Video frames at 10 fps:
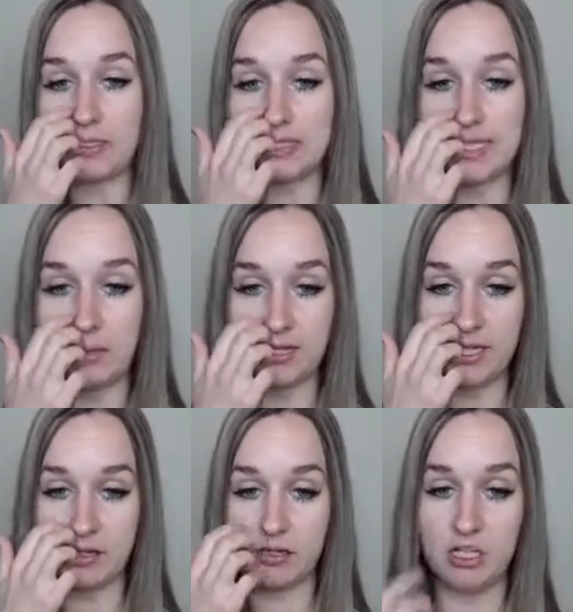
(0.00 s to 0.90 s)
Same
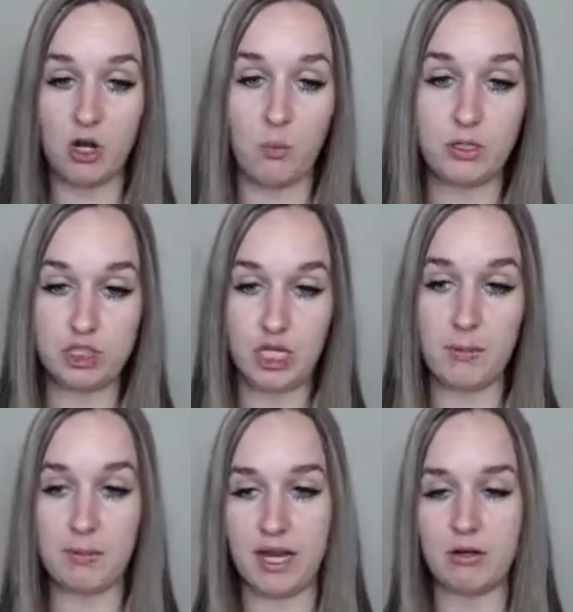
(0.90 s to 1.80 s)
thing, you know, with
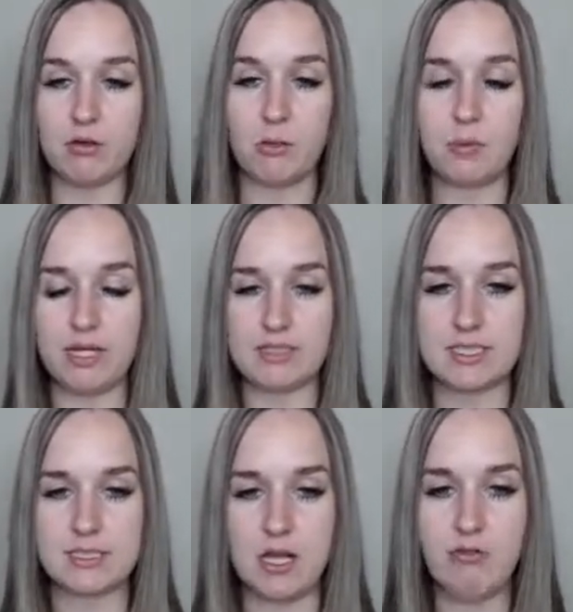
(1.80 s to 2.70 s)
Jamie. I know nobody else
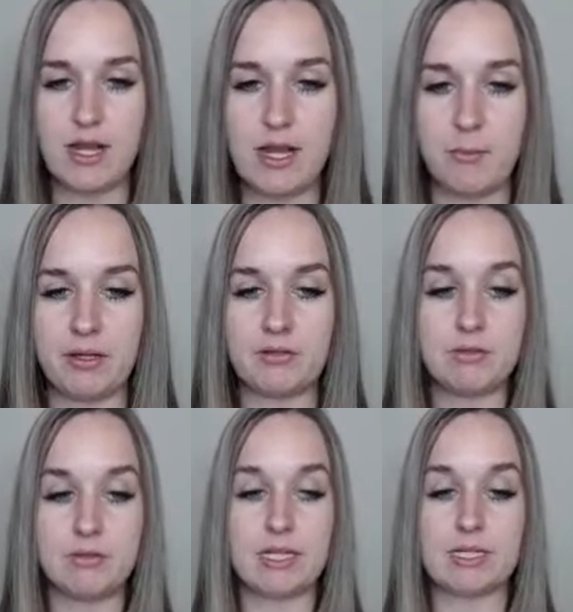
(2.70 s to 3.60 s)
is on right now, but
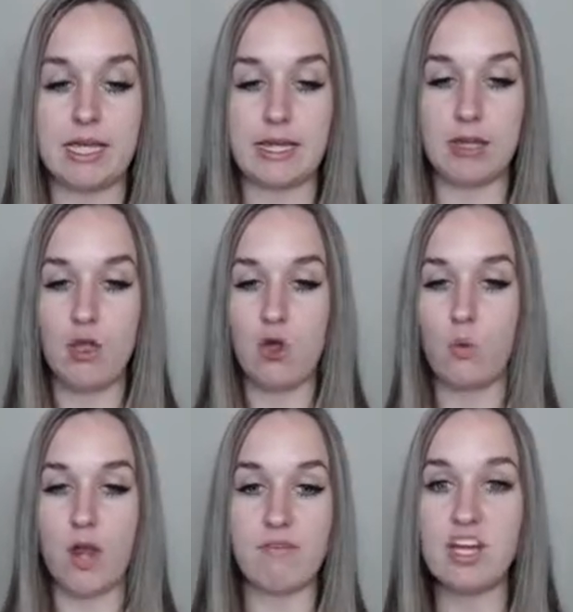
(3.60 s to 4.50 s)
it's like
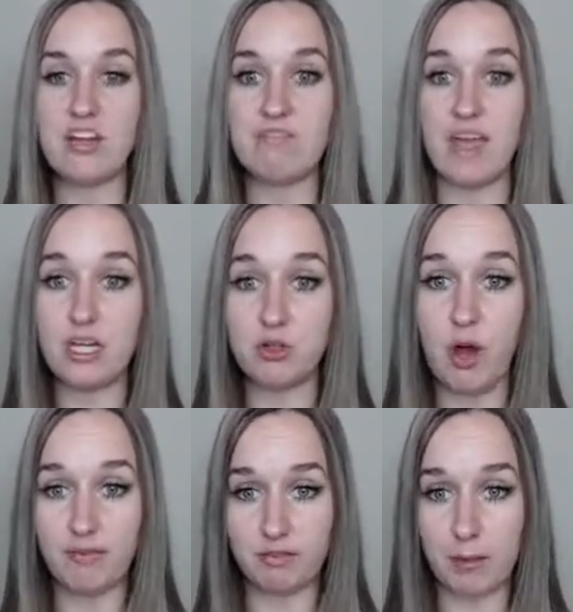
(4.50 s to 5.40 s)
whatever event you
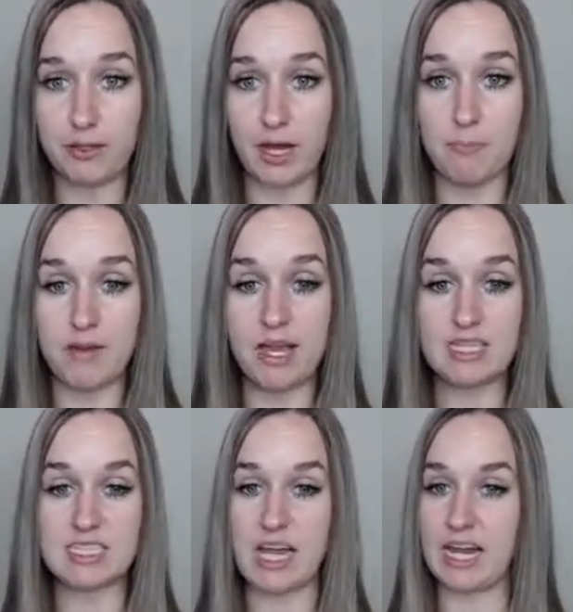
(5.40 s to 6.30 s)
have coming up
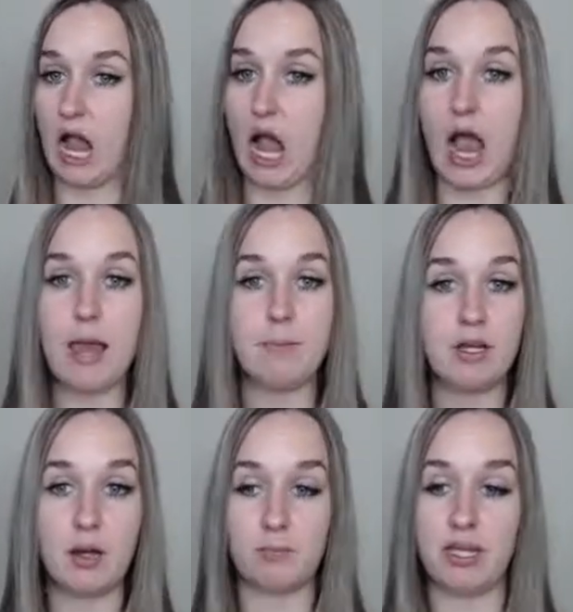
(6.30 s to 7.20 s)
next, like hype it
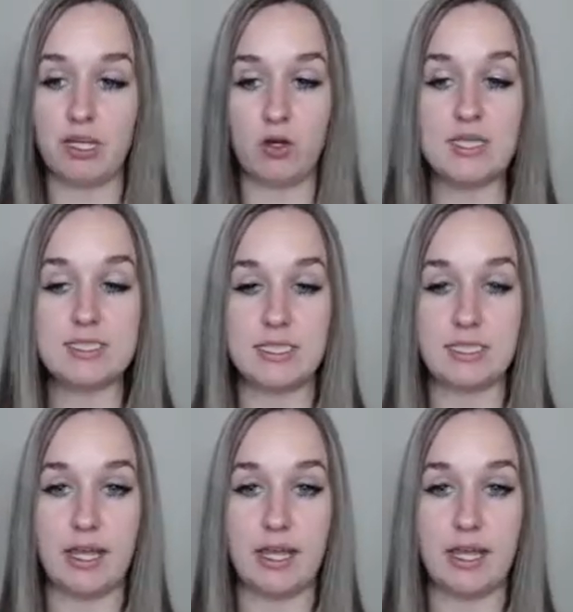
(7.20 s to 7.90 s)
up like crazy.